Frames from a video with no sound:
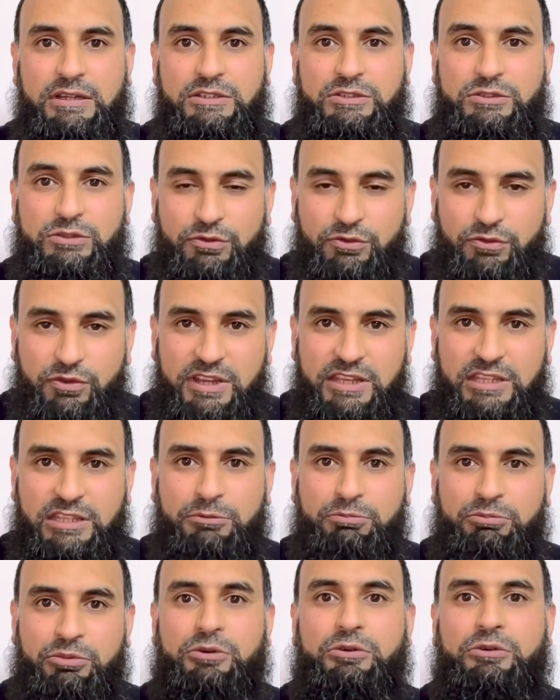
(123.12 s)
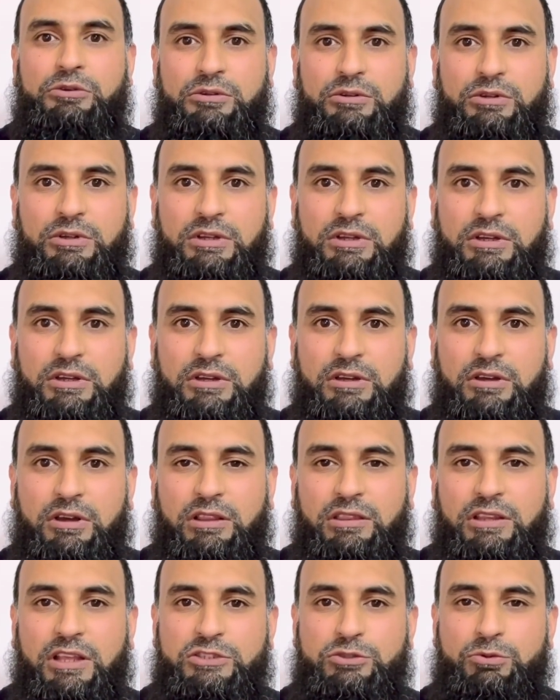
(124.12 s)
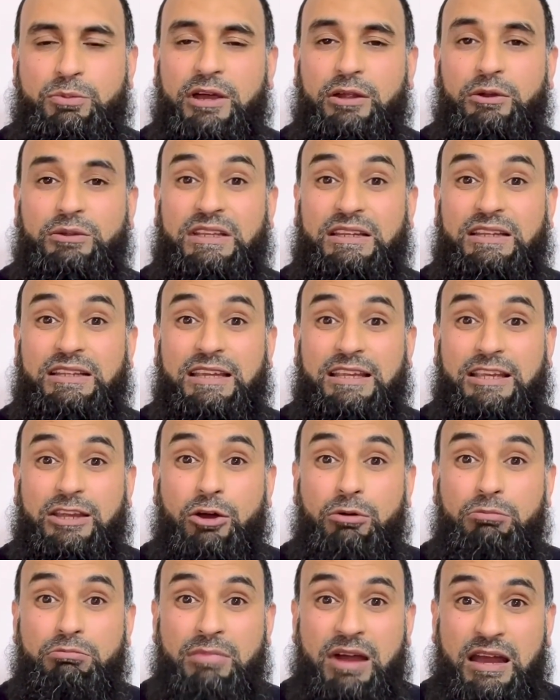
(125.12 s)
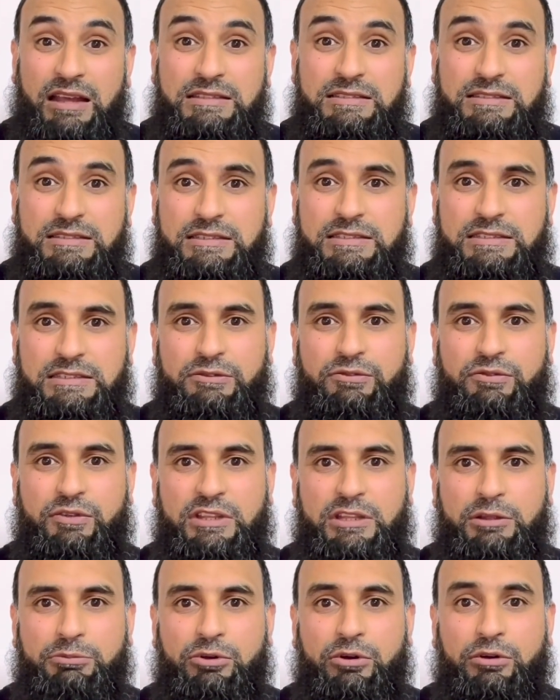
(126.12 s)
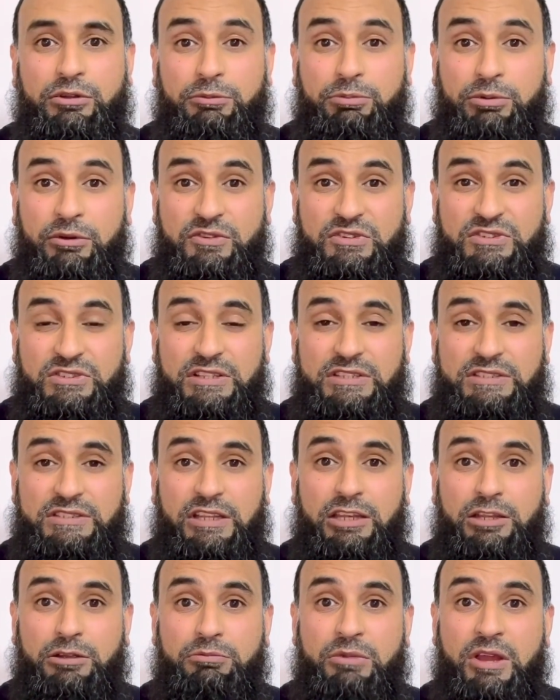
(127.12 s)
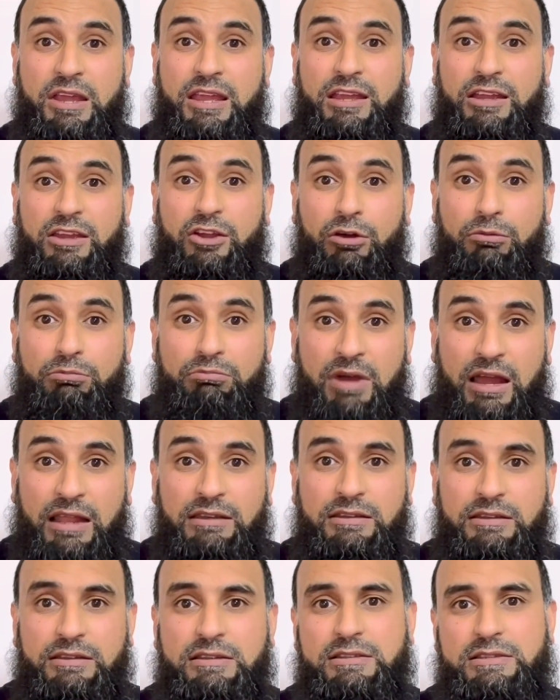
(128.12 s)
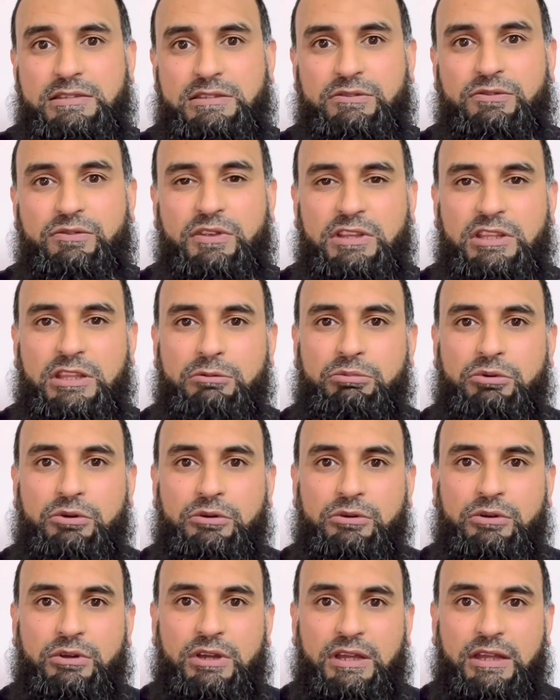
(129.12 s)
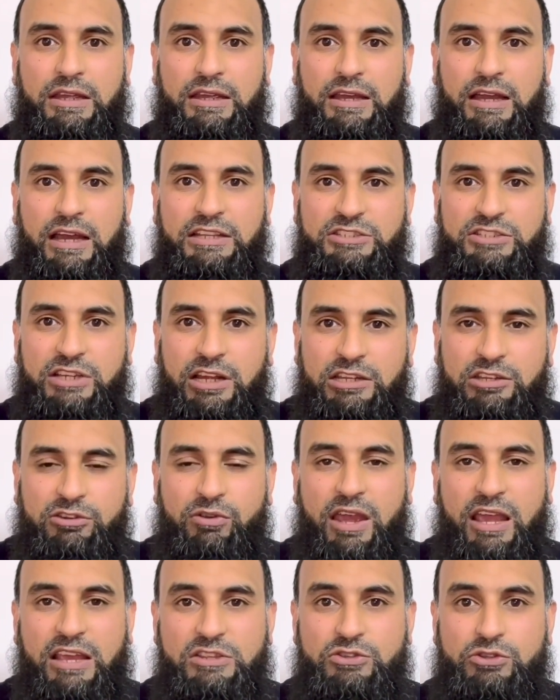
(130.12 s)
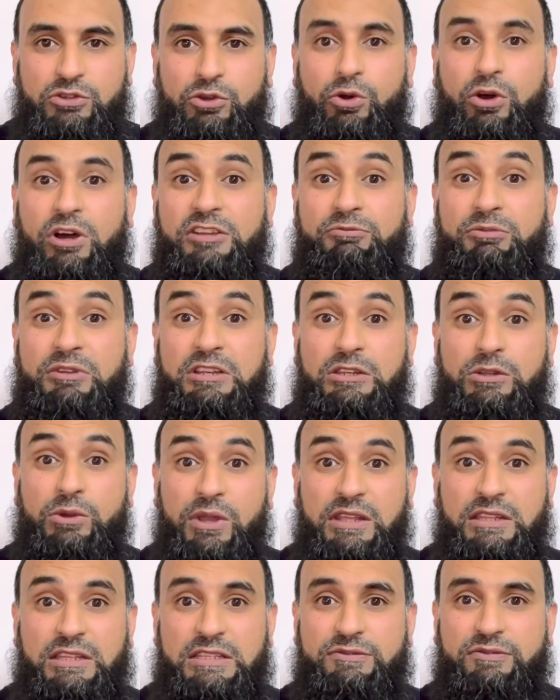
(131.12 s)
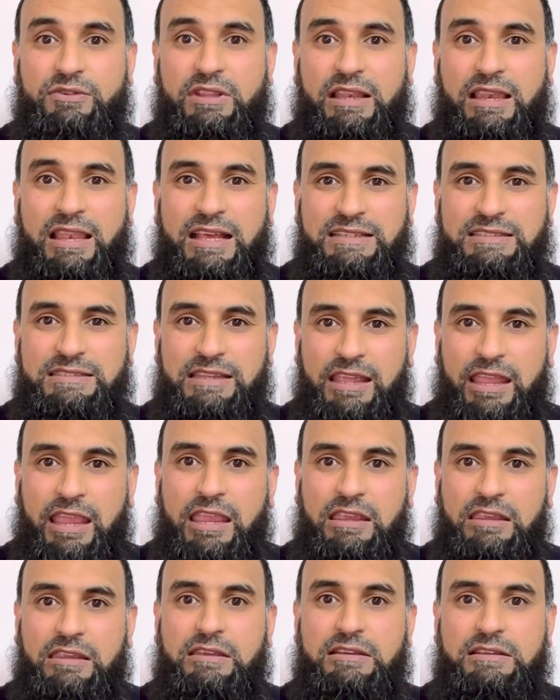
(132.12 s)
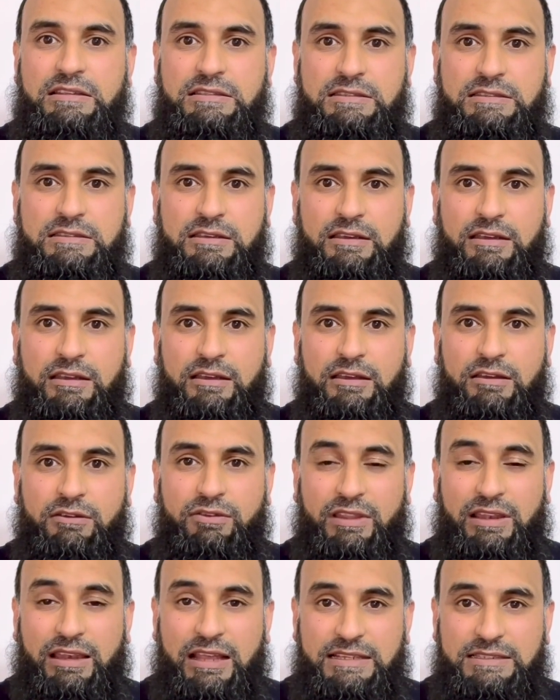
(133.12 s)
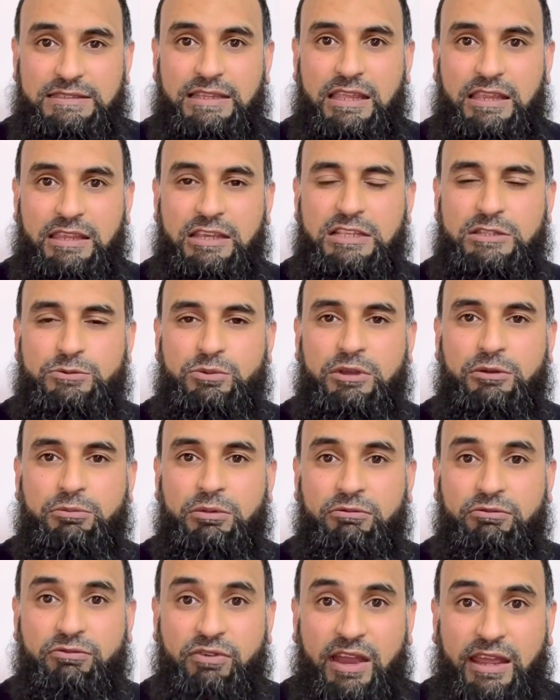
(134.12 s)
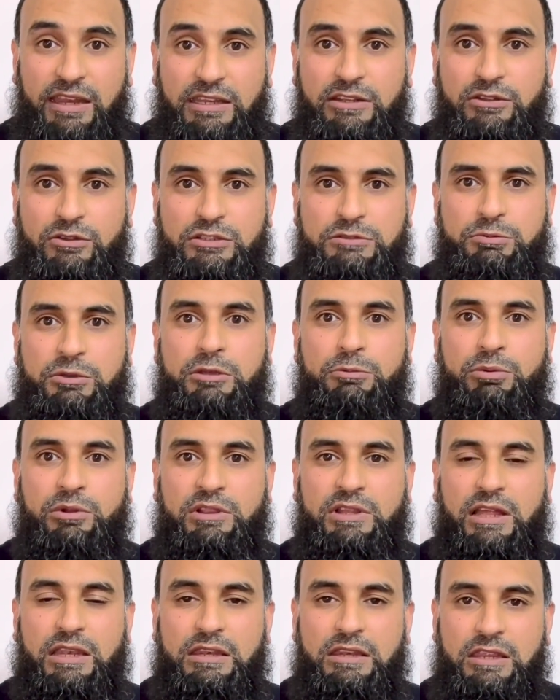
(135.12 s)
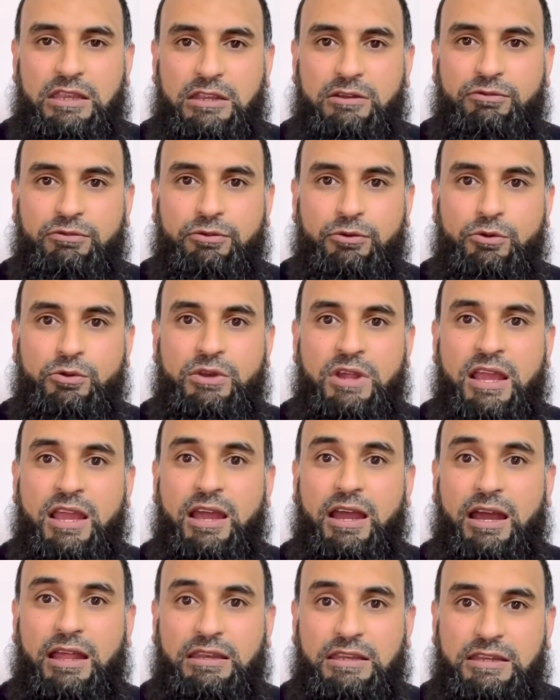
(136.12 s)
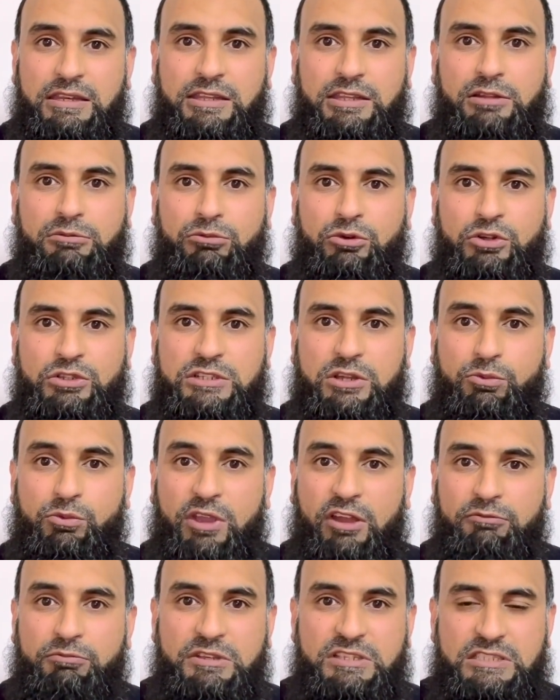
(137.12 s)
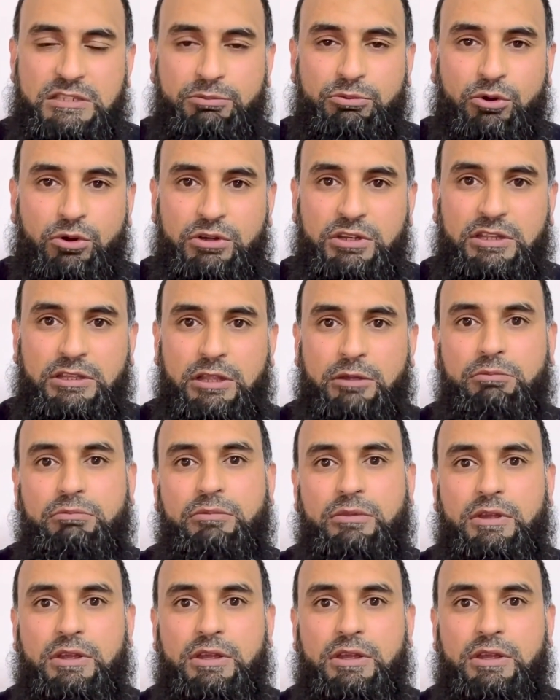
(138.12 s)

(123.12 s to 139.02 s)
To feed the poor. Allah subhanahu wa ta'ala commands us to feed the poor. The Prophet sallallahu alaihi wasallam commanded us to feed the poor. And Charjira, as you know, has been doing this for the last 8 years. For the last 8 years, we have been finding those people that need food and need it the most, and we have been supporting them